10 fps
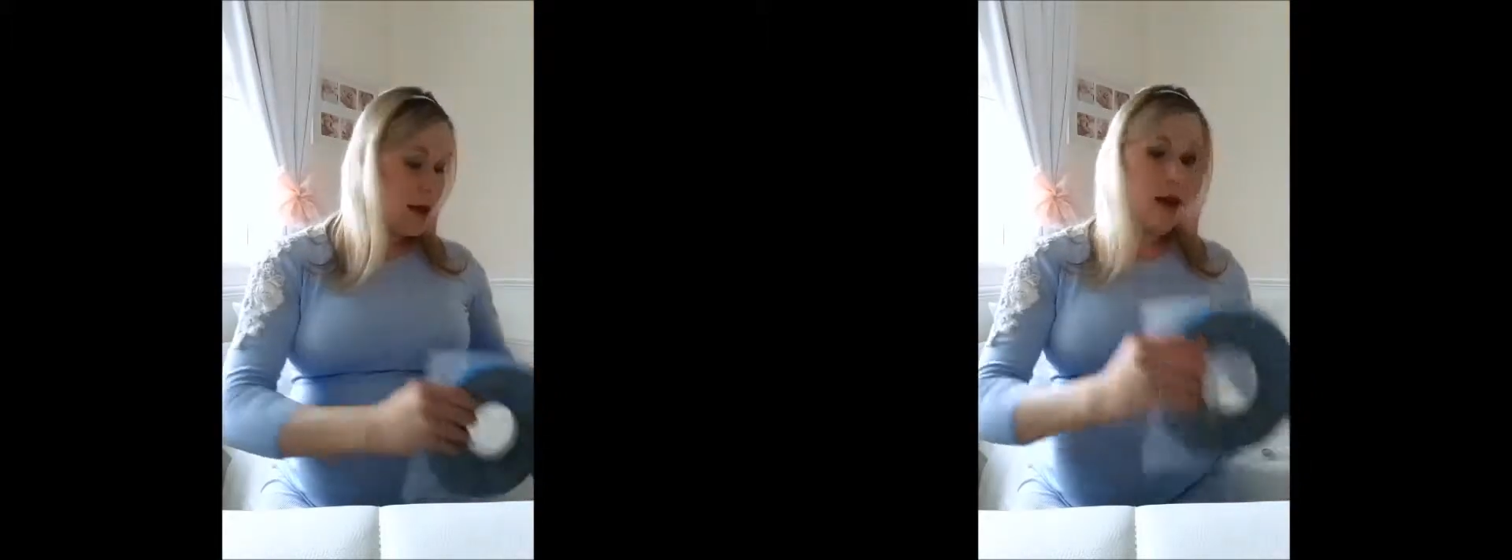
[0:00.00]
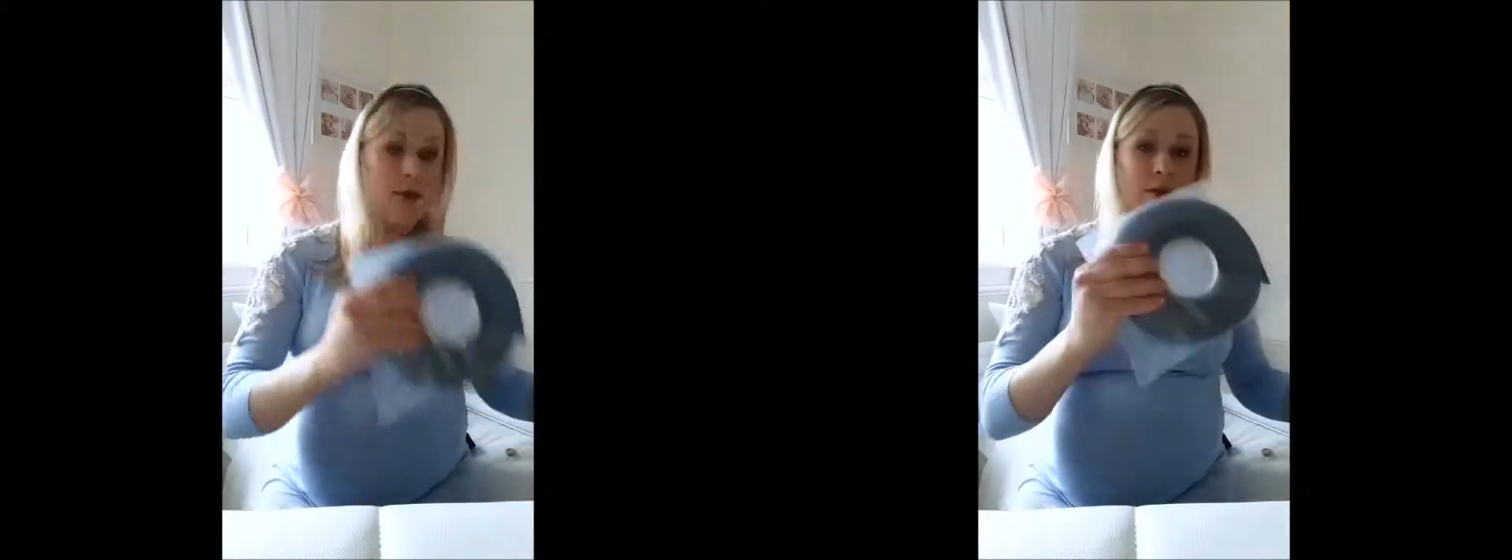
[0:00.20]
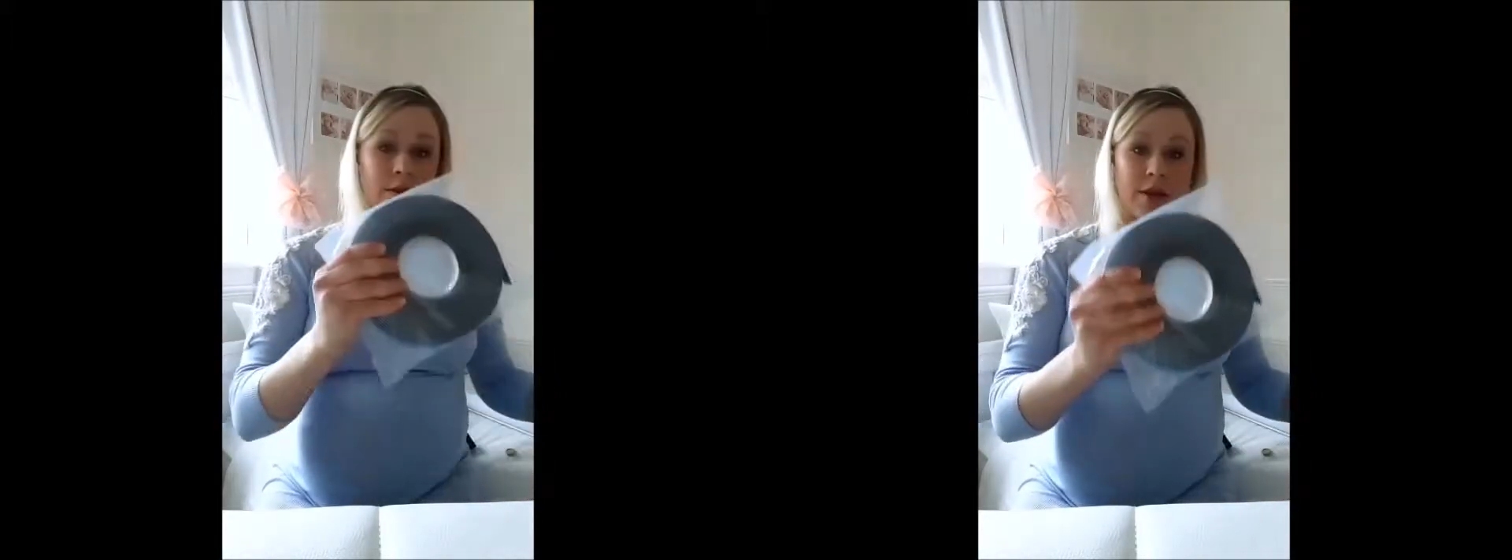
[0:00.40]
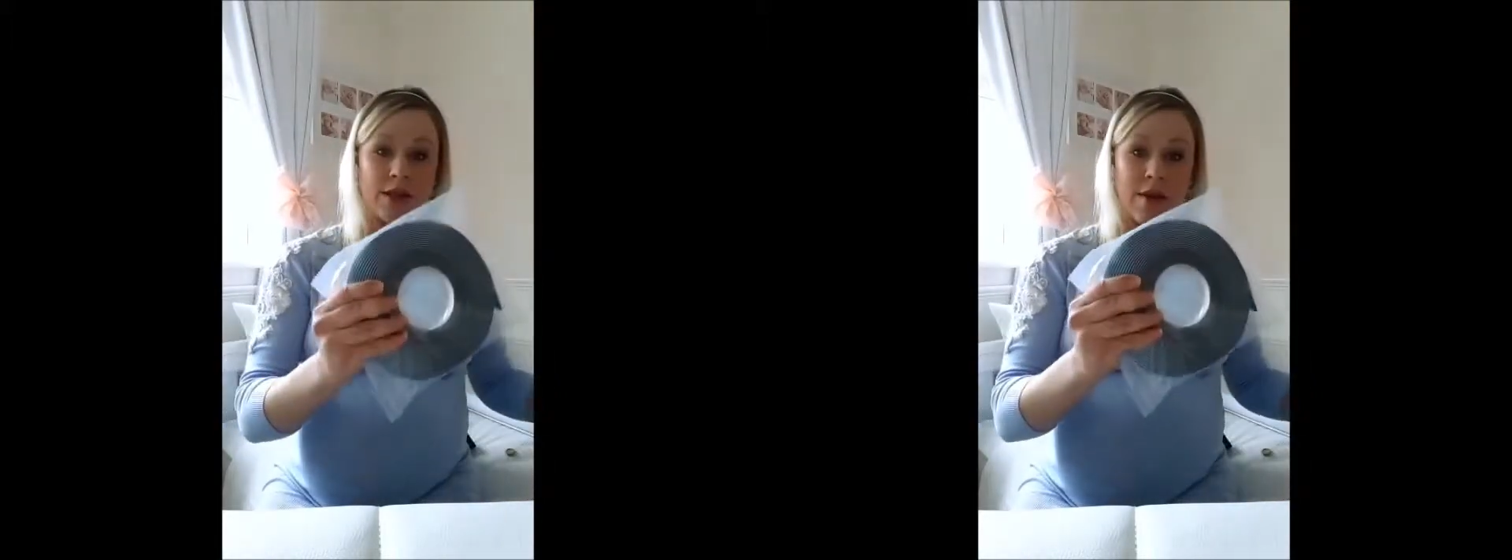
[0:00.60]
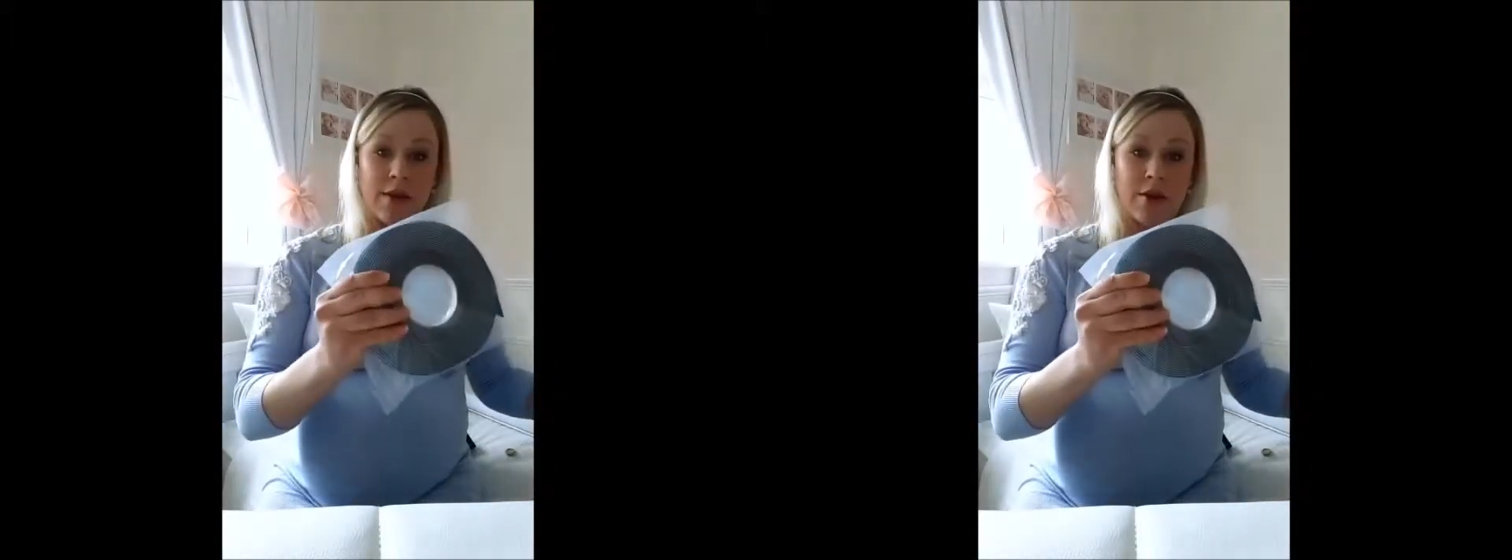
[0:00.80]
then
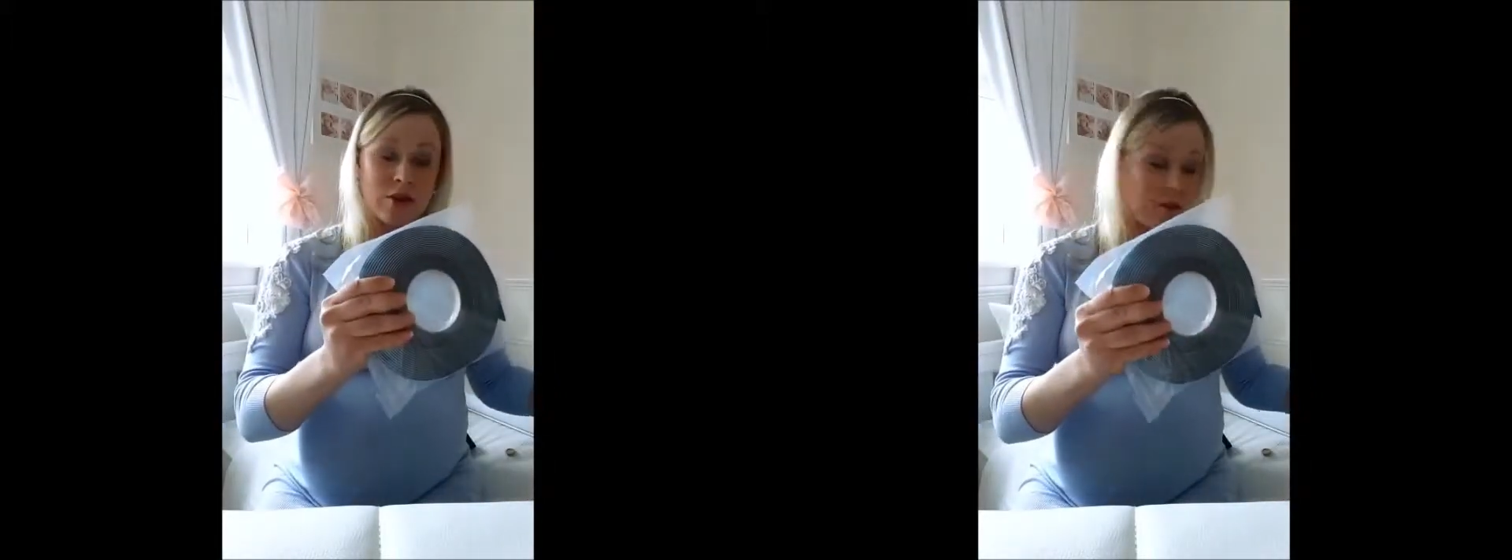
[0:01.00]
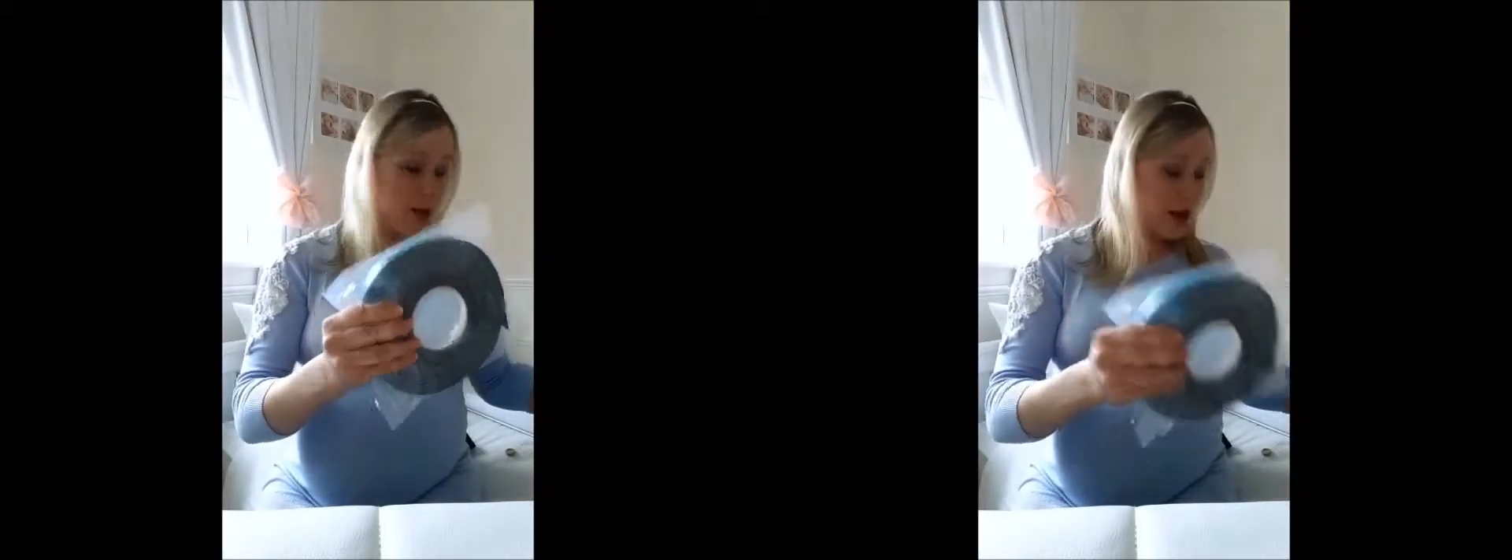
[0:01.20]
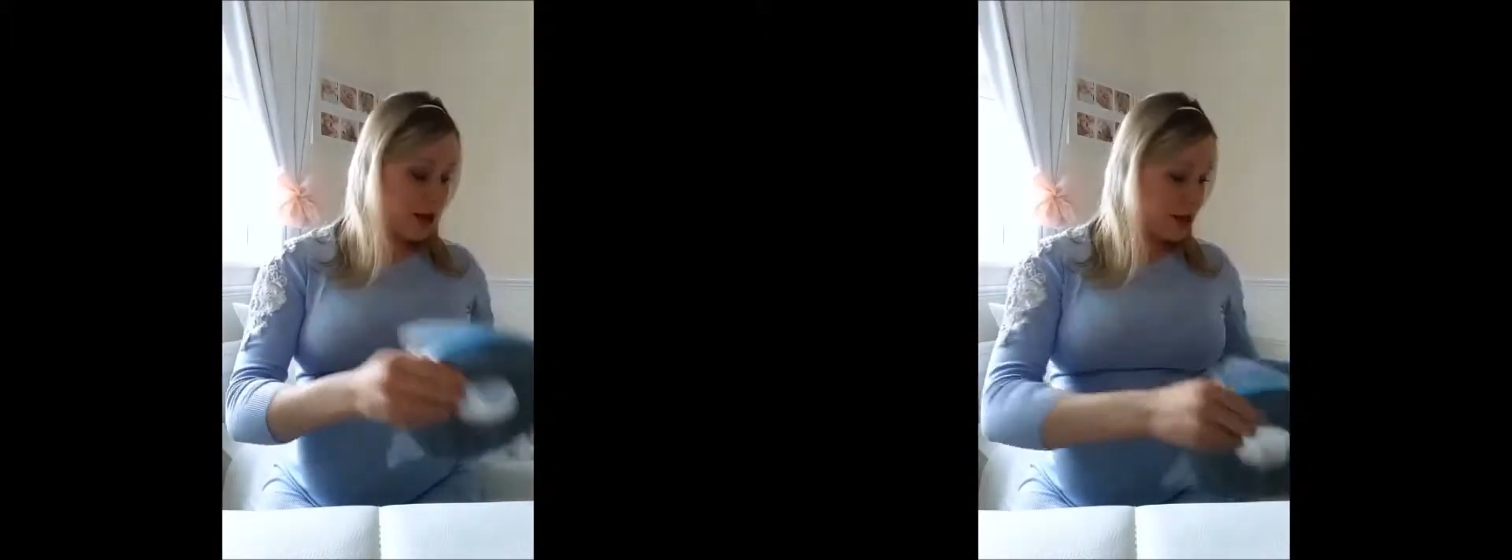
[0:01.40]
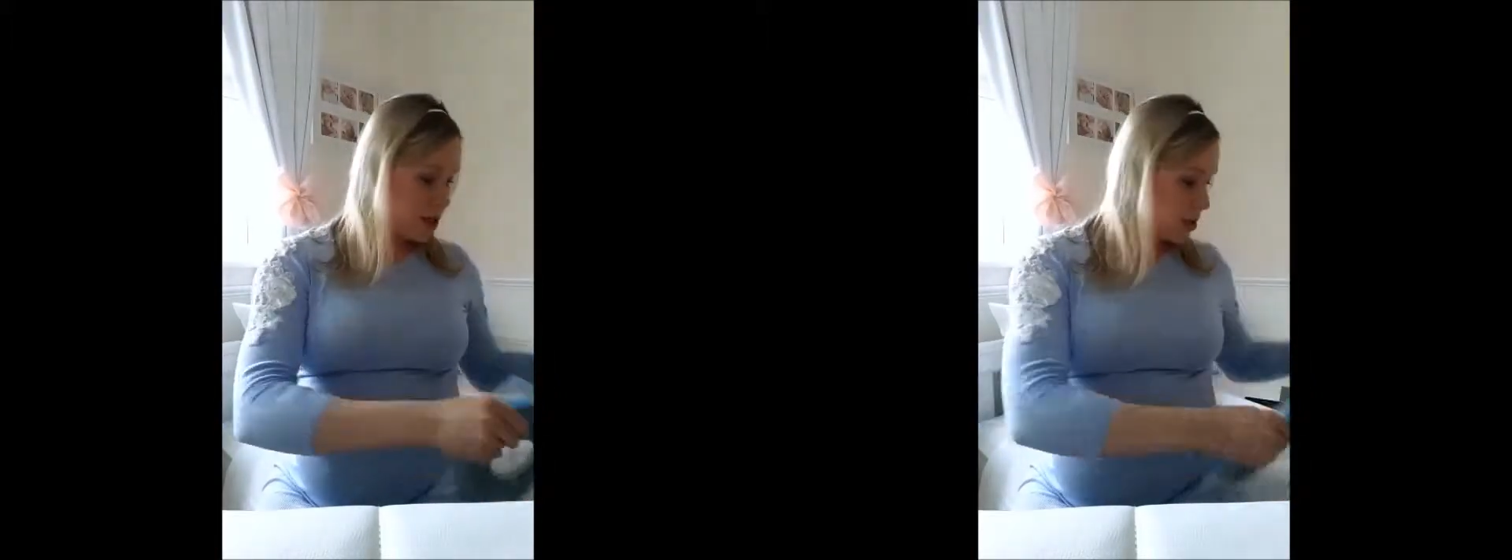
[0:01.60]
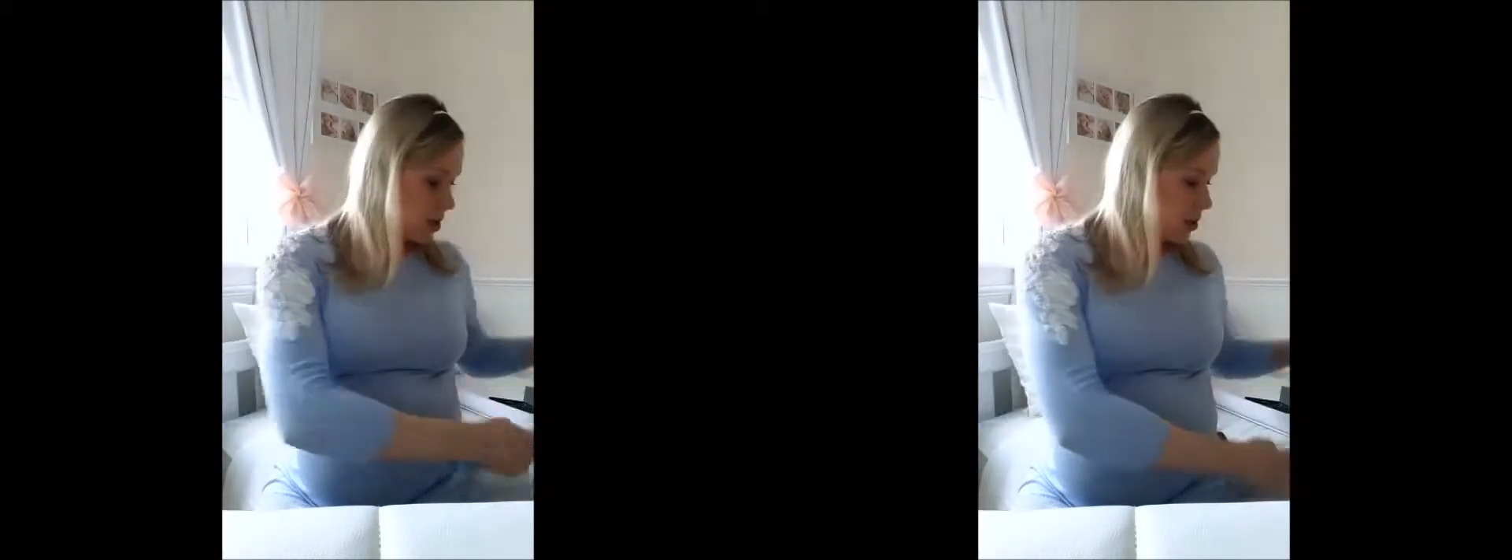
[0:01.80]
the tape that goes on the
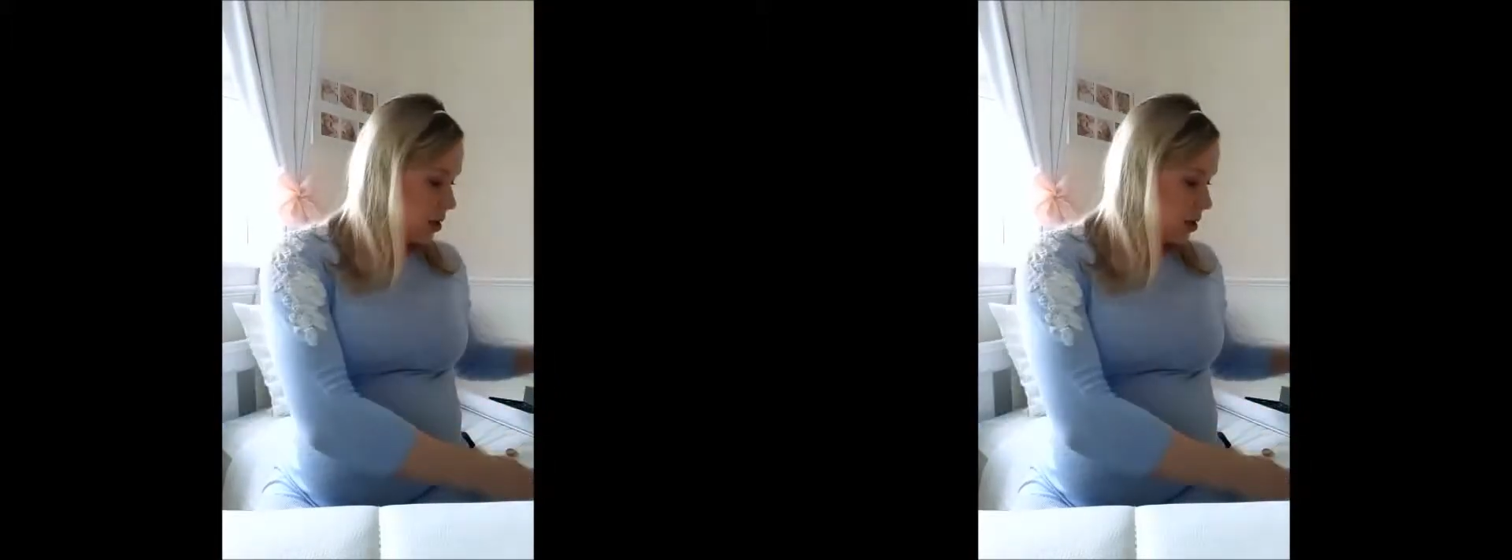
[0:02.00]
blind,